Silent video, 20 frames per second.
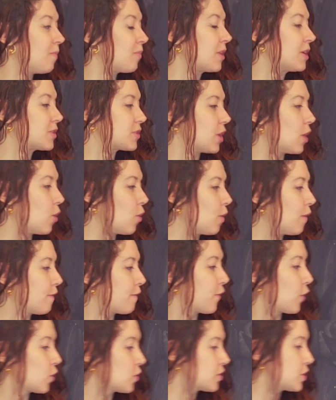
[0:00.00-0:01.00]
So
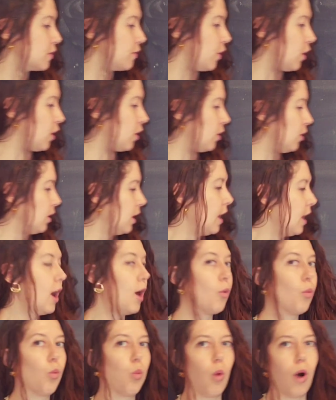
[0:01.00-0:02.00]
first of all,
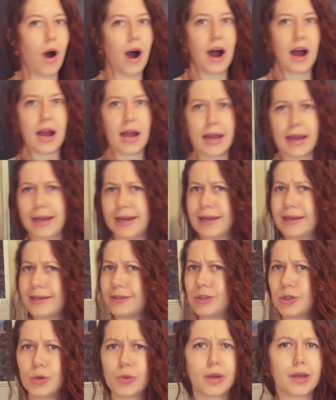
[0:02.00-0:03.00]
why
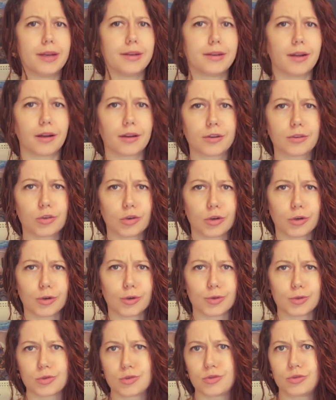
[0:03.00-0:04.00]
do
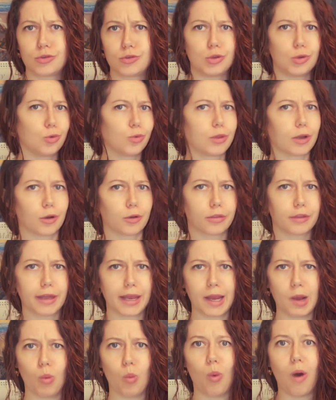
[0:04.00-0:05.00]
conductors do their thing?
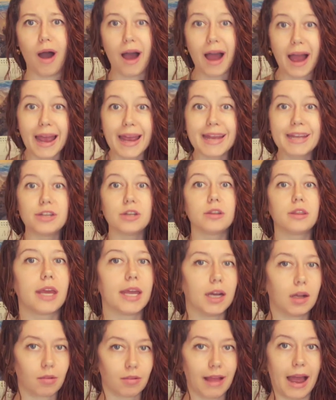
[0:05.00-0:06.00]
Why do
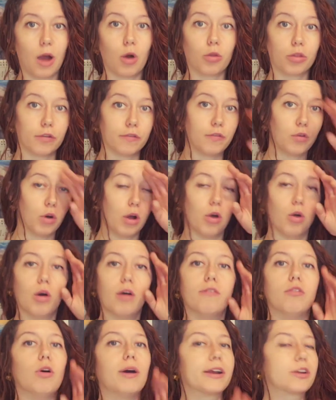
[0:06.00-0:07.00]
allow the flow
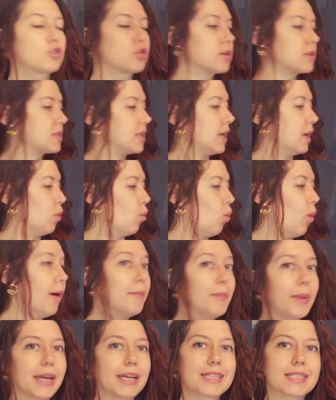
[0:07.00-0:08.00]
of electricity? What
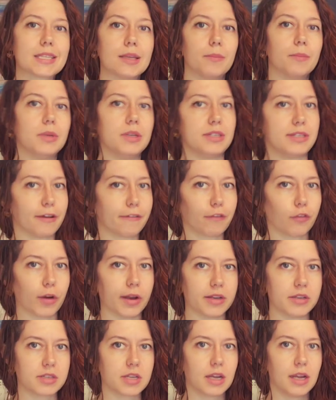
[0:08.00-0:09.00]
makes them
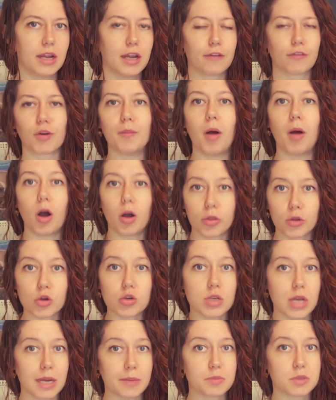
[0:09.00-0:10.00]
different from other
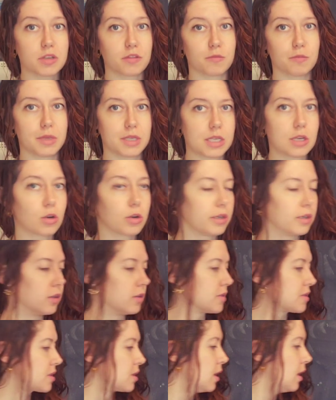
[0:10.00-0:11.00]
types of
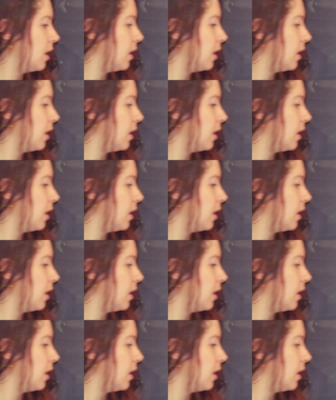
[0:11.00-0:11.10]
materials?